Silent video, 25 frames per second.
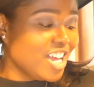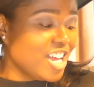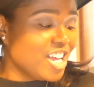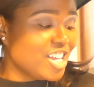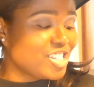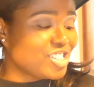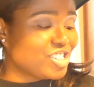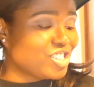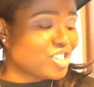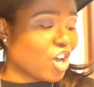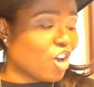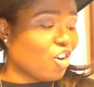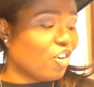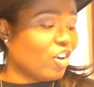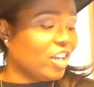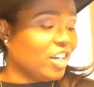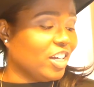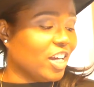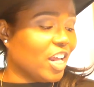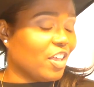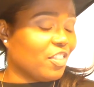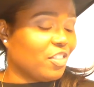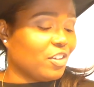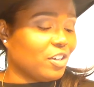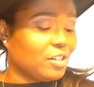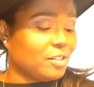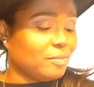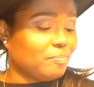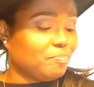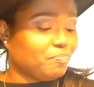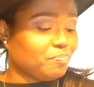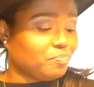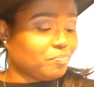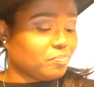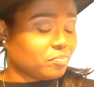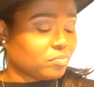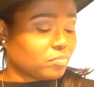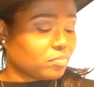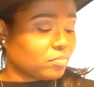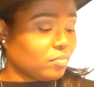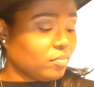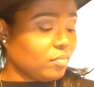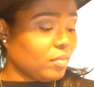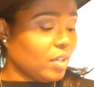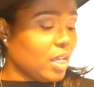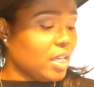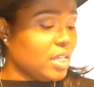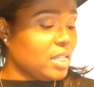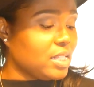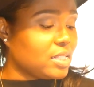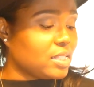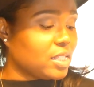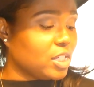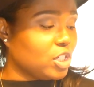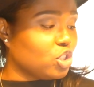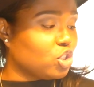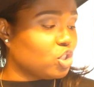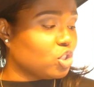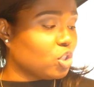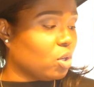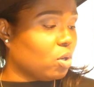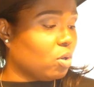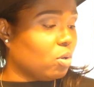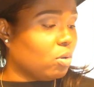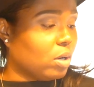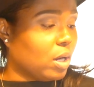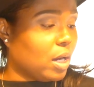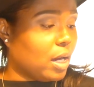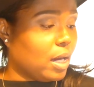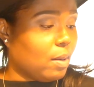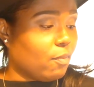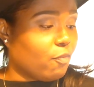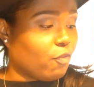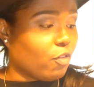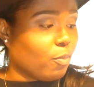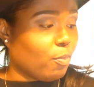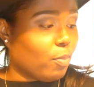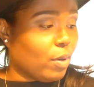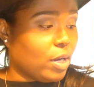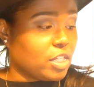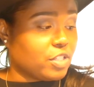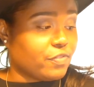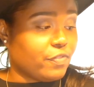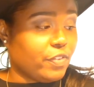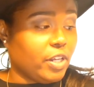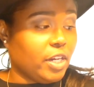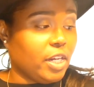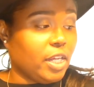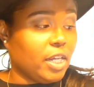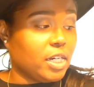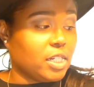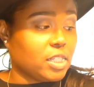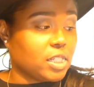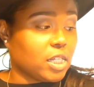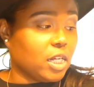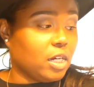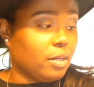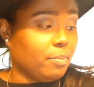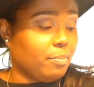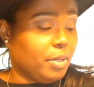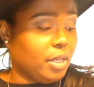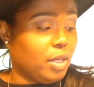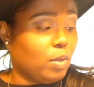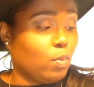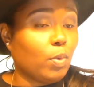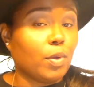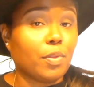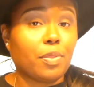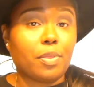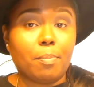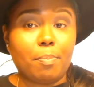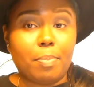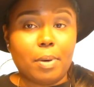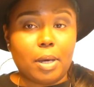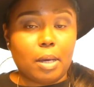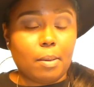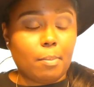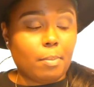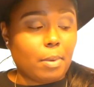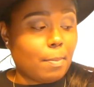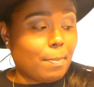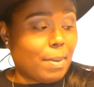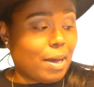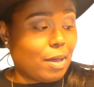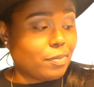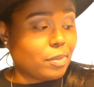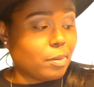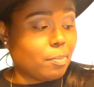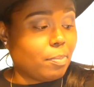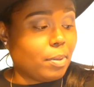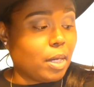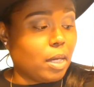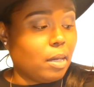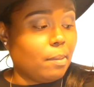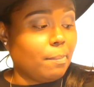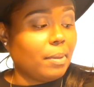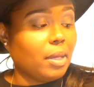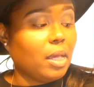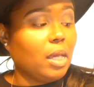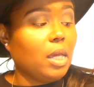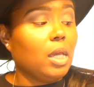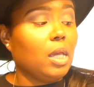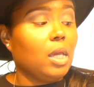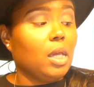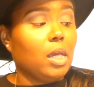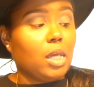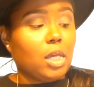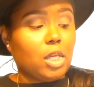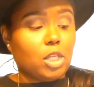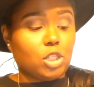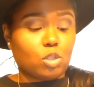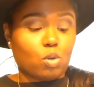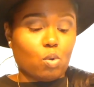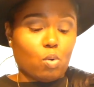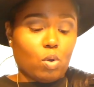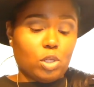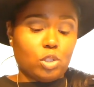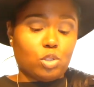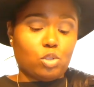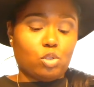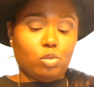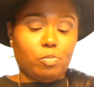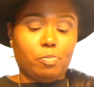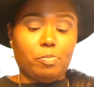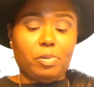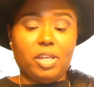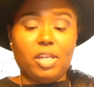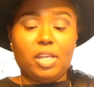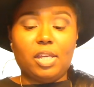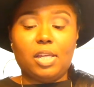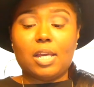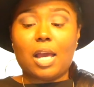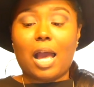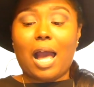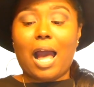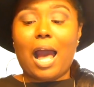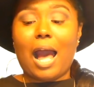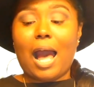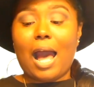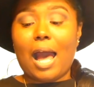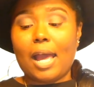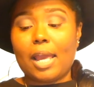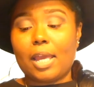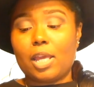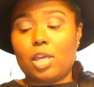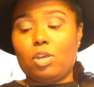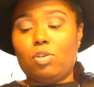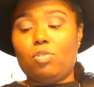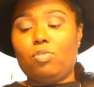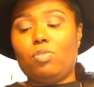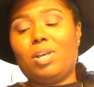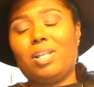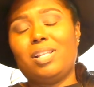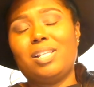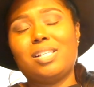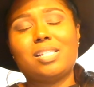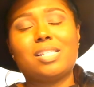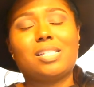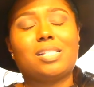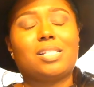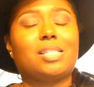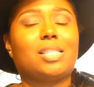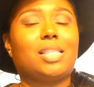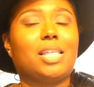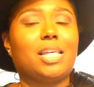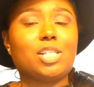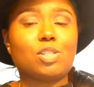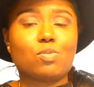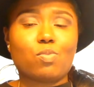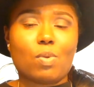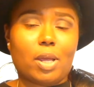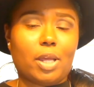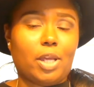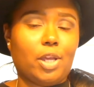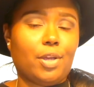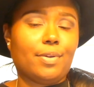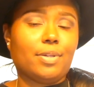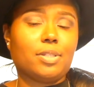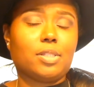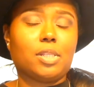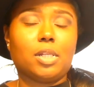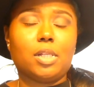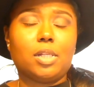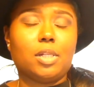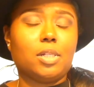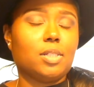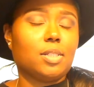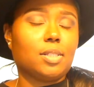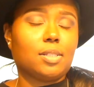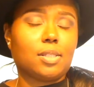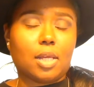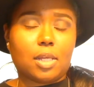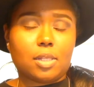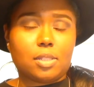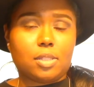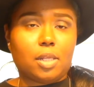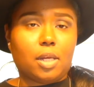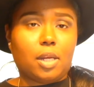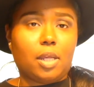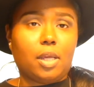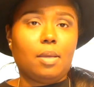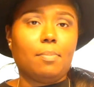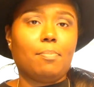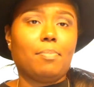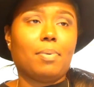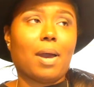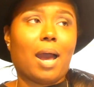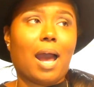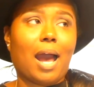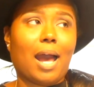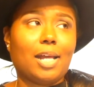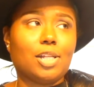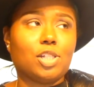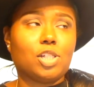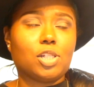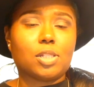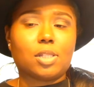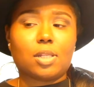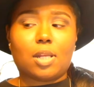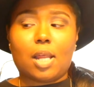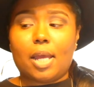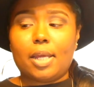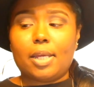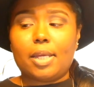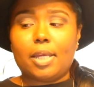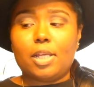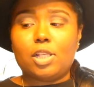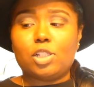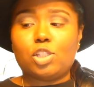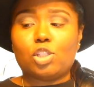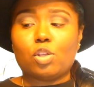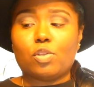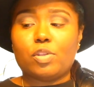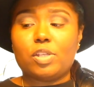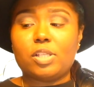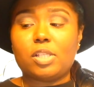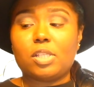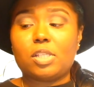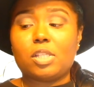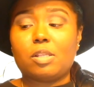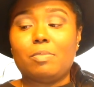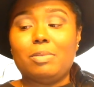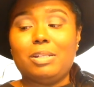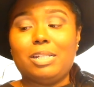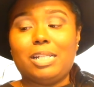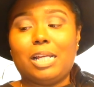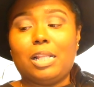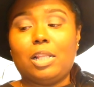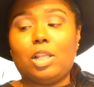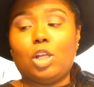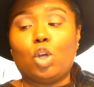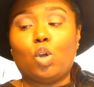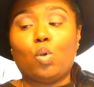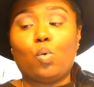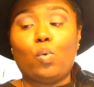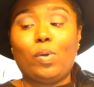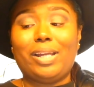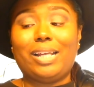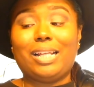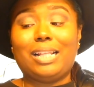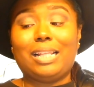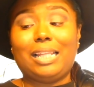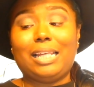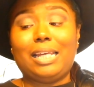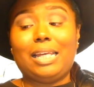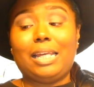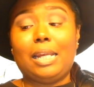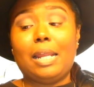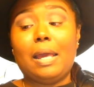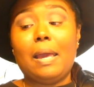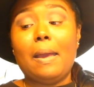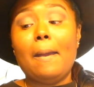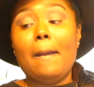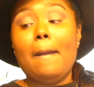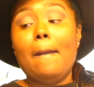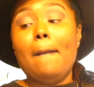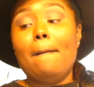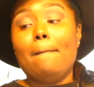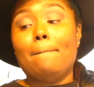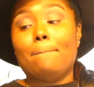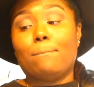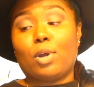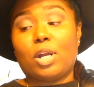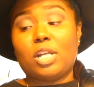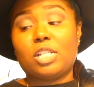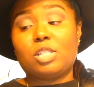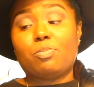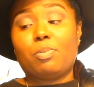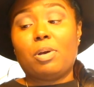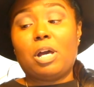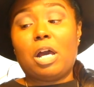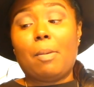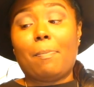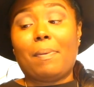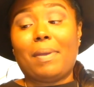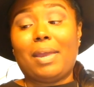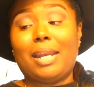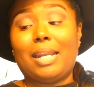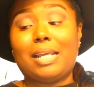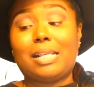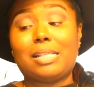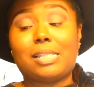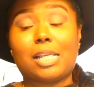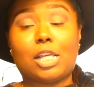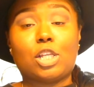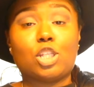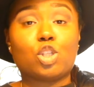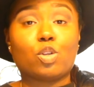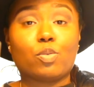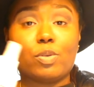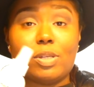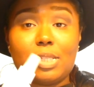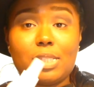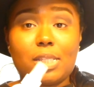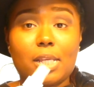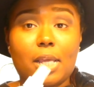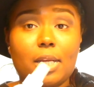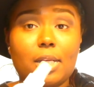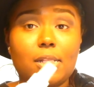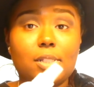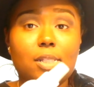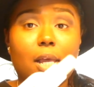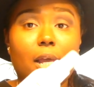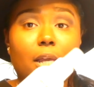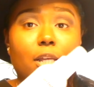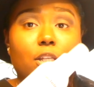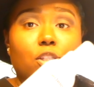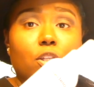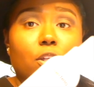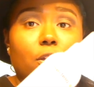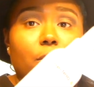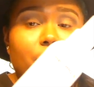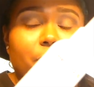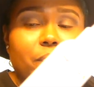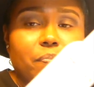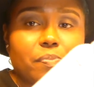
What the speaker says: So another essential for breastfeeding, and it's going to be with the pump, about the pump, is going to be, and this right here isn't a necessity, but I just like it. So this is the Medela Quick Clean Breast Pump and Accessory Sanitizer.